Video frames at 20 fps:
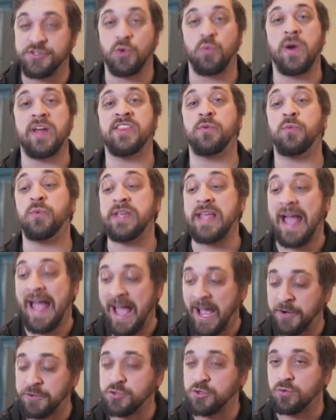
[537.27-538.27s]
the way that we
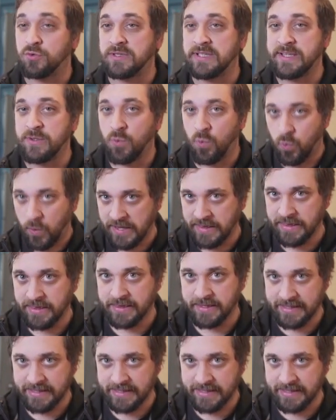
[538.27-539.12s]
actually win the